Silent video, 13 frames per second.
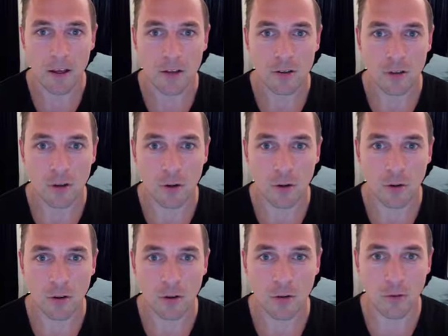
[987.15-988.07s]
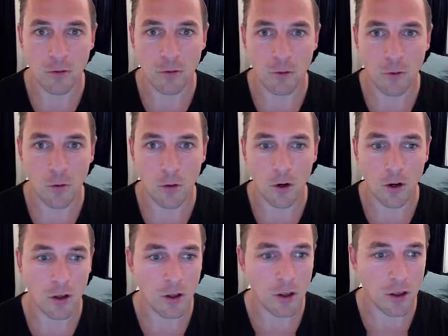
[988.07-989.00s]
So
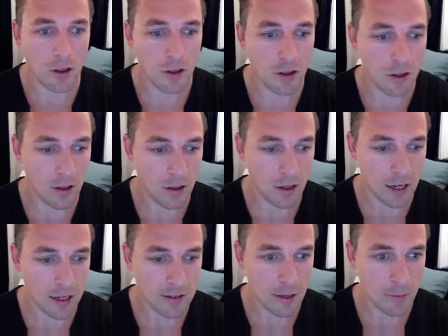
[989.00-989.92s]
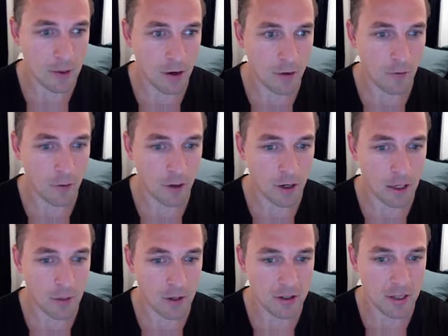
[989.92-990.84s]
for the next step here for
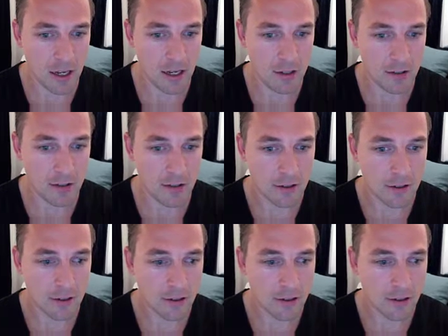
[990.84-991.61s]
email settings,